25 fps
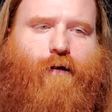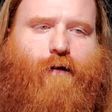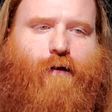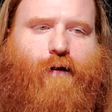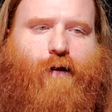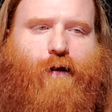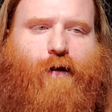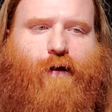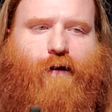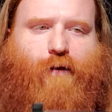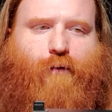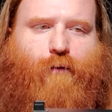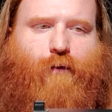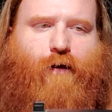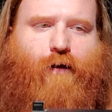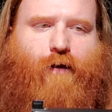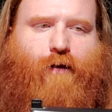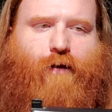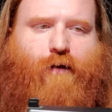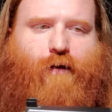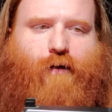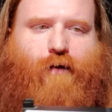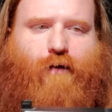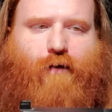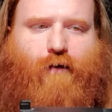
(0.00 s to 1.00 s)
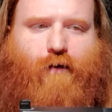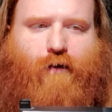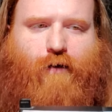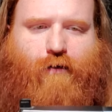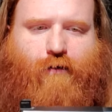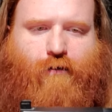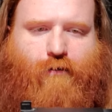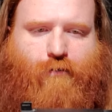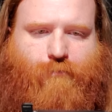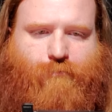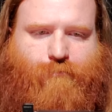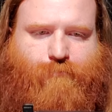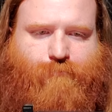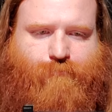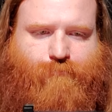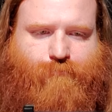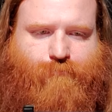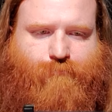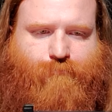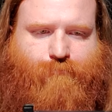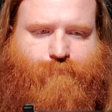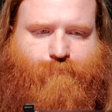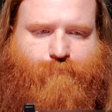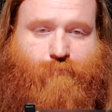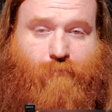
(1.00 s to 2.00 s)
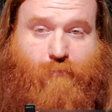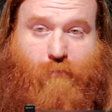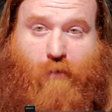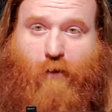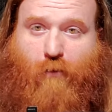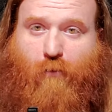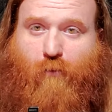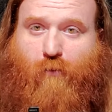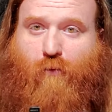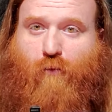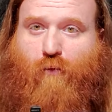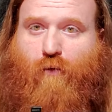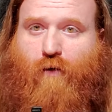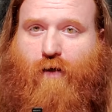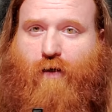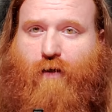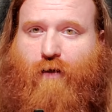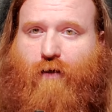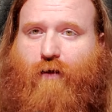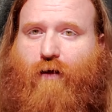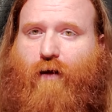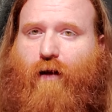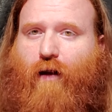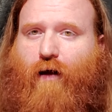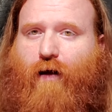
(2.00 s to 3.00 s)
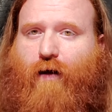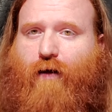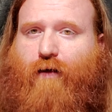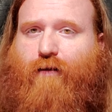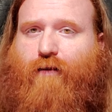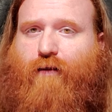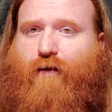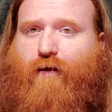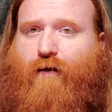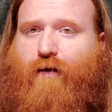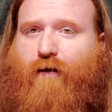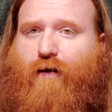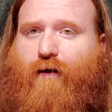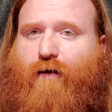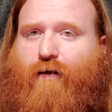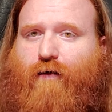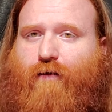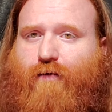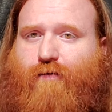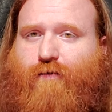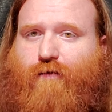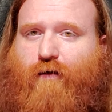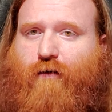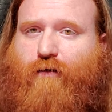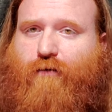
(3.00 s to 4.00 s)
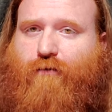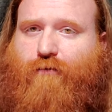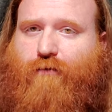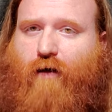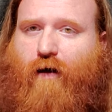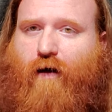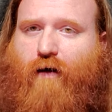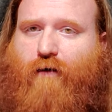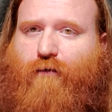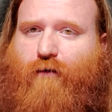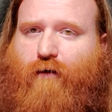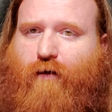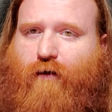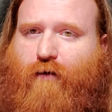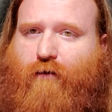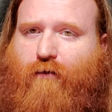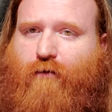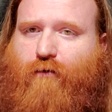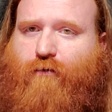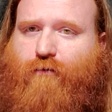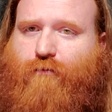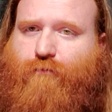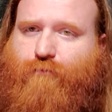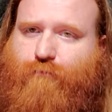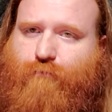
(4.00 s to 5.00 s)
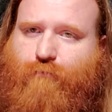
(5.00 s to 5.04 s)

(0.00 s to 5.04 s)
Anyway, I really like the circle dot reticle.